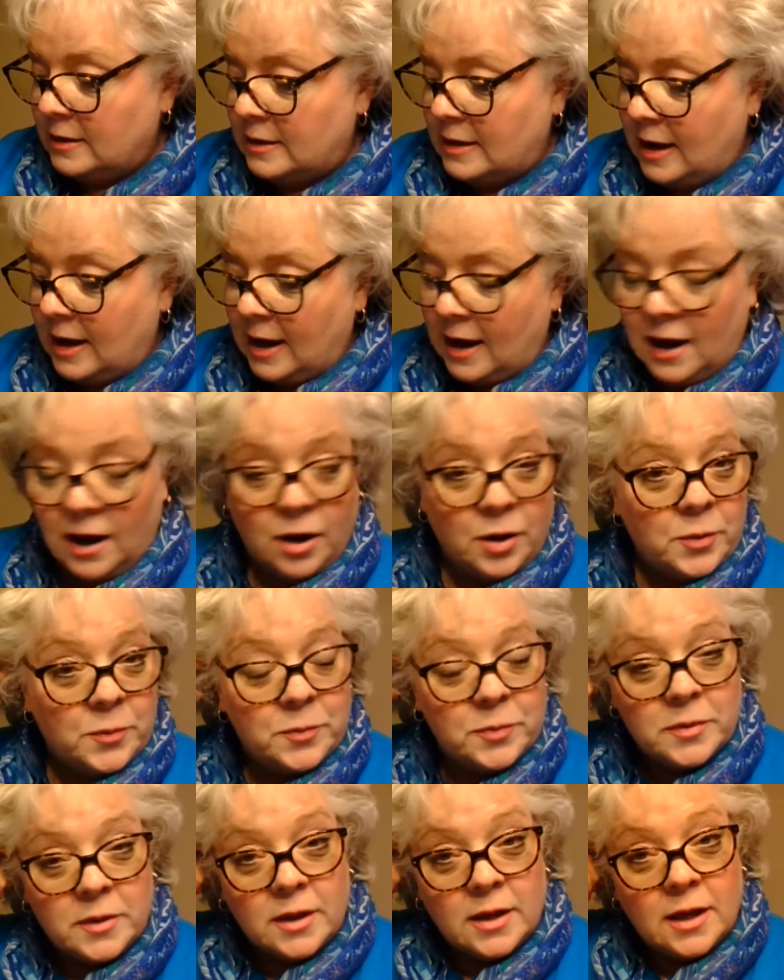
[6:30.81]
Now,
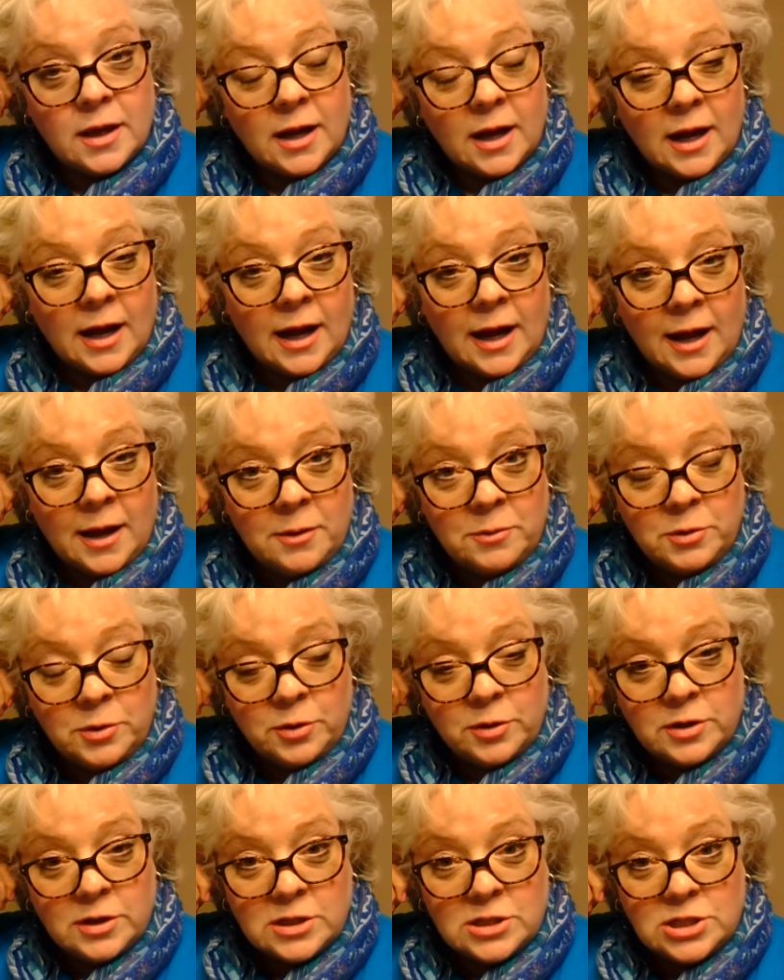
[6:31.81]
I'm
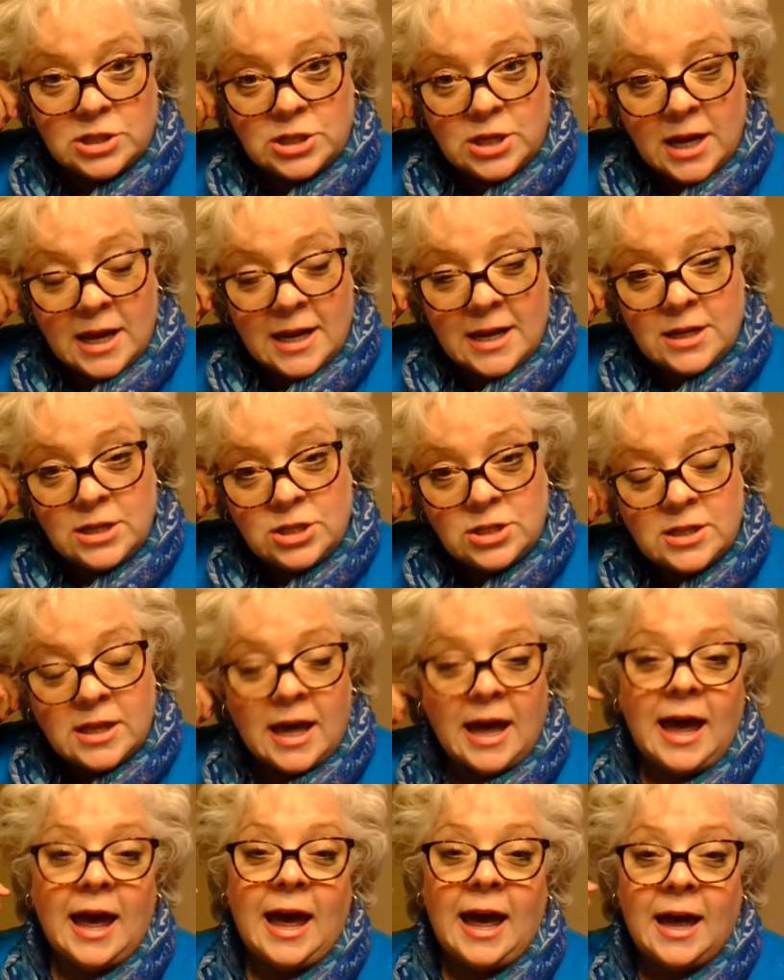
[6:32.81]
going to change
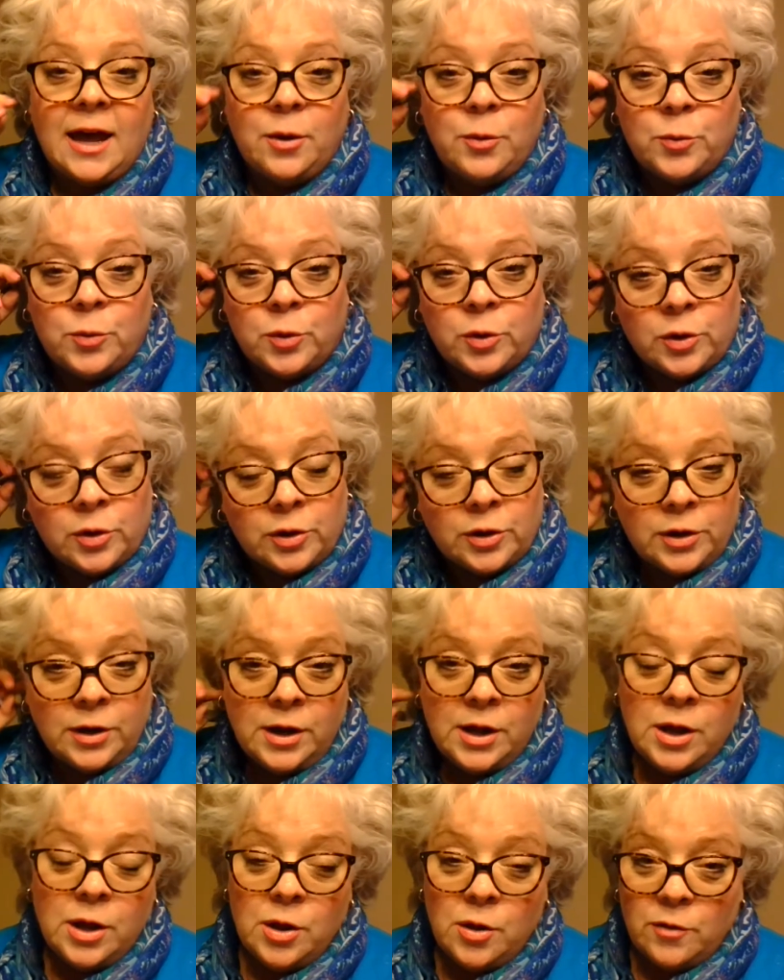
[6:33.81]
that
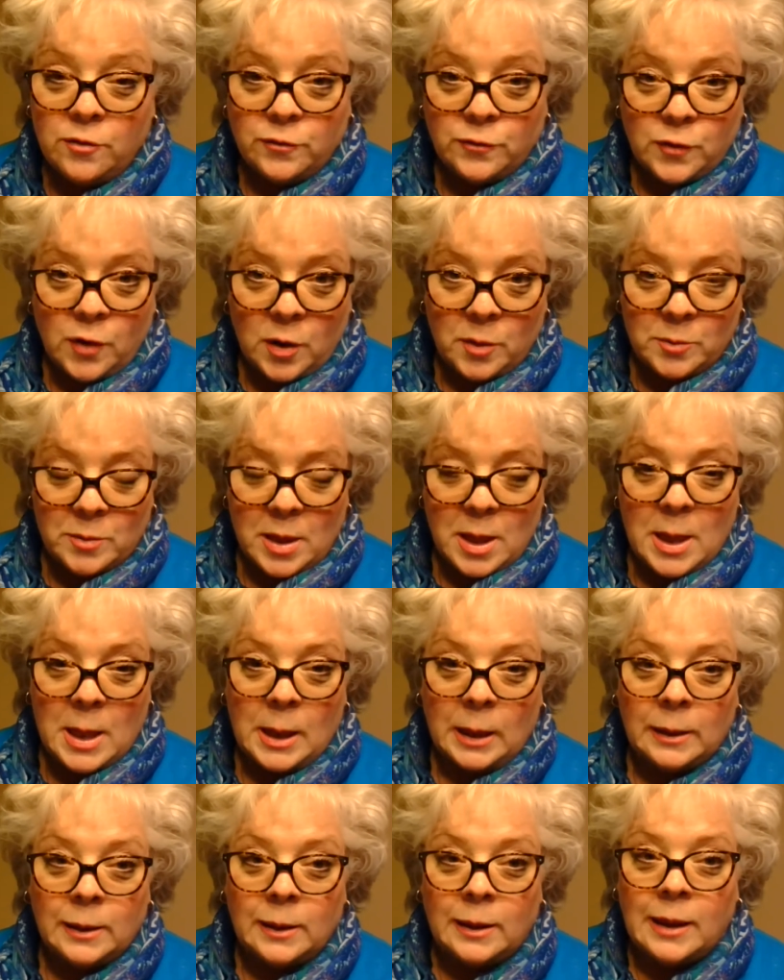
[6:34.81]
word from
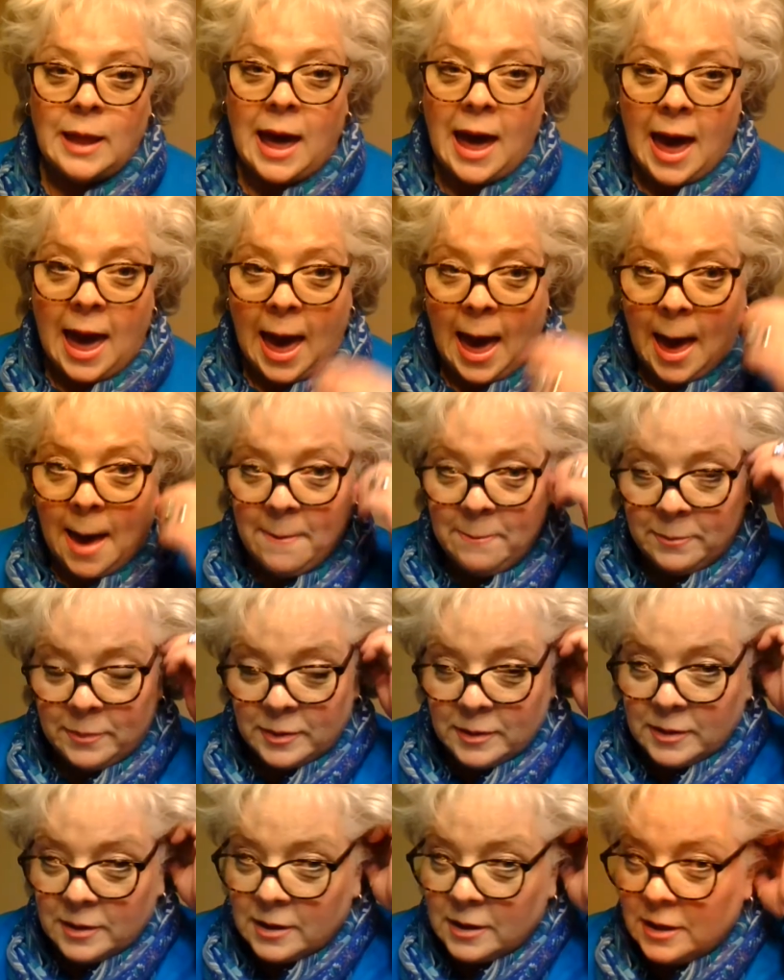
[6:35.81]

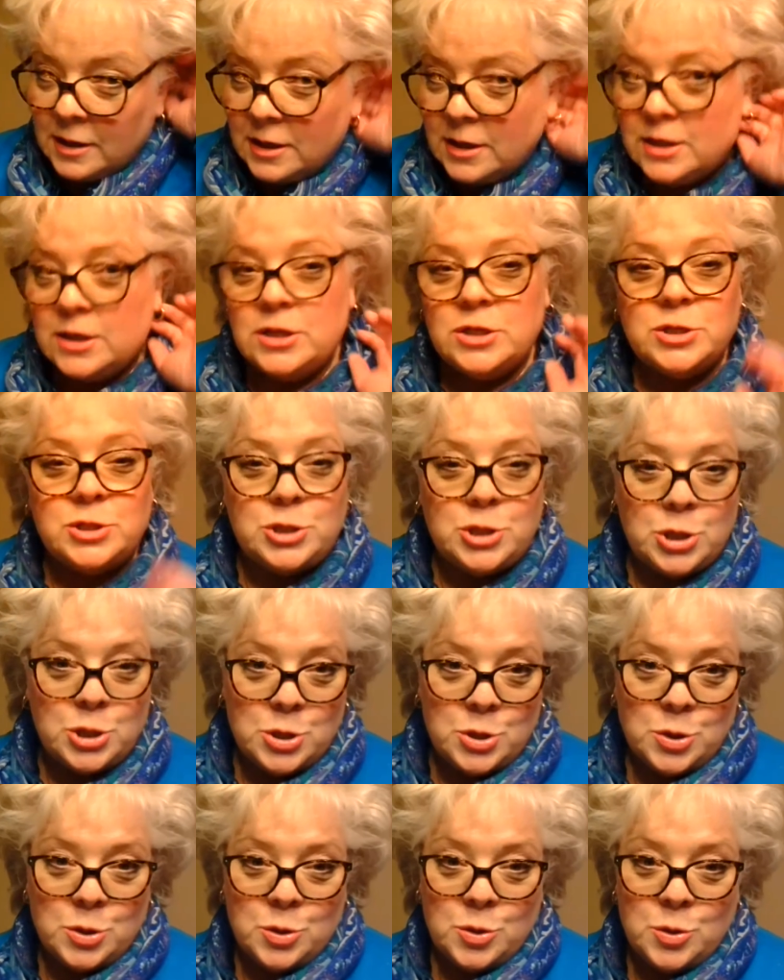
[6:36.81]
lap
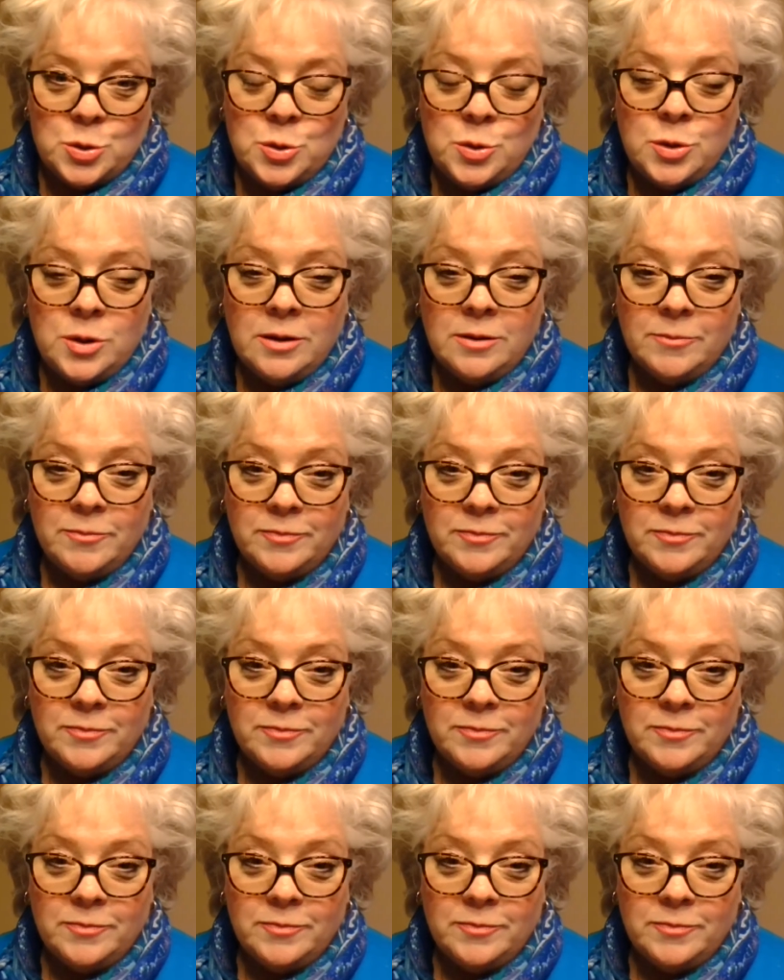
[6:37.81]
to